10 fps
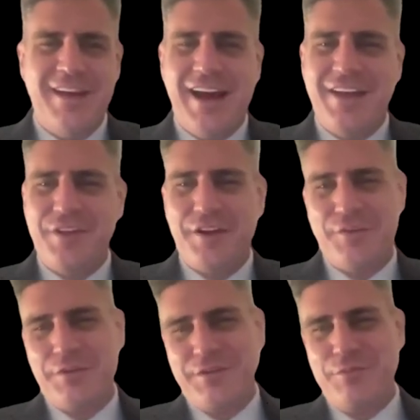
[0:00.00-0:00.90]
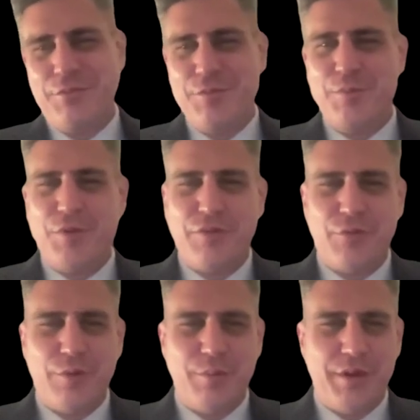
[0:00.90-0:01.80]
I thought it would
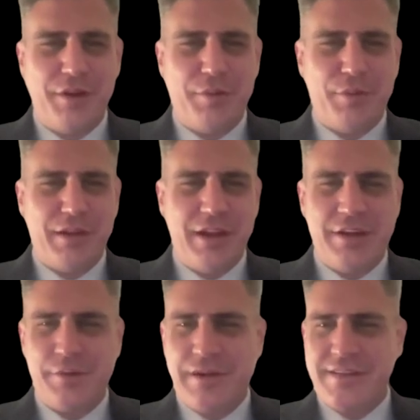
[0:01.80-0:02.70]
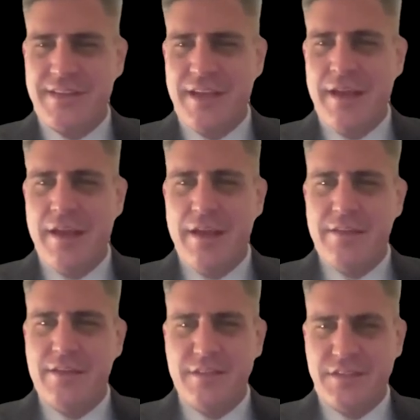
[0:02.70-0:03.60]
perform better. But anyways,
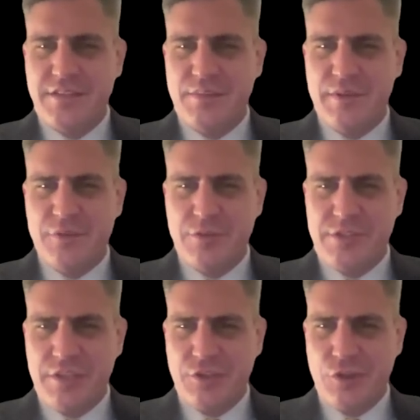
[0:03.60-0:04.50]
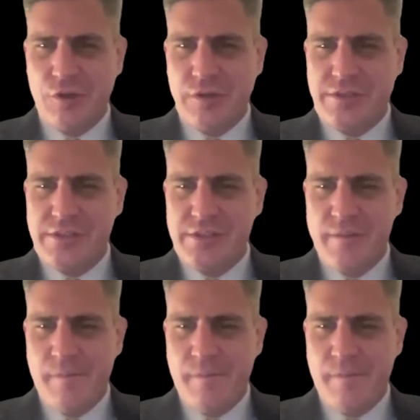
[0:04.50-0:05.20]
this is some interesting charts.